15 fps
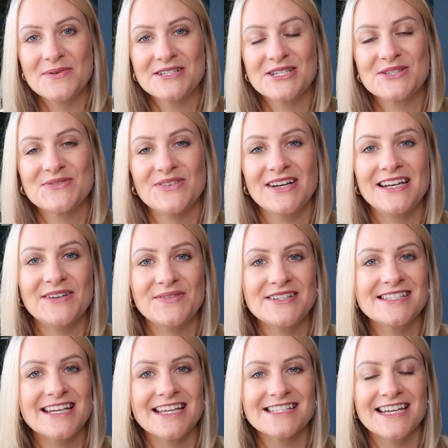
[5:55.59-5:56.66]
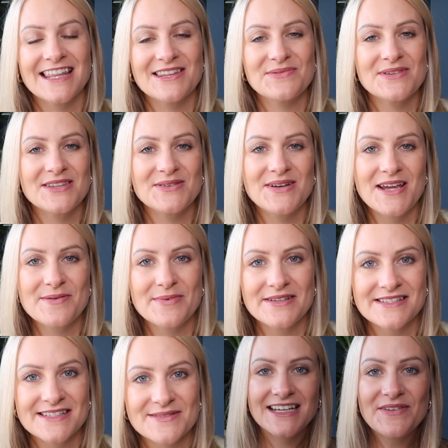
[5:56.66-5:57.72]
which is really lovely to get together with your neighbours.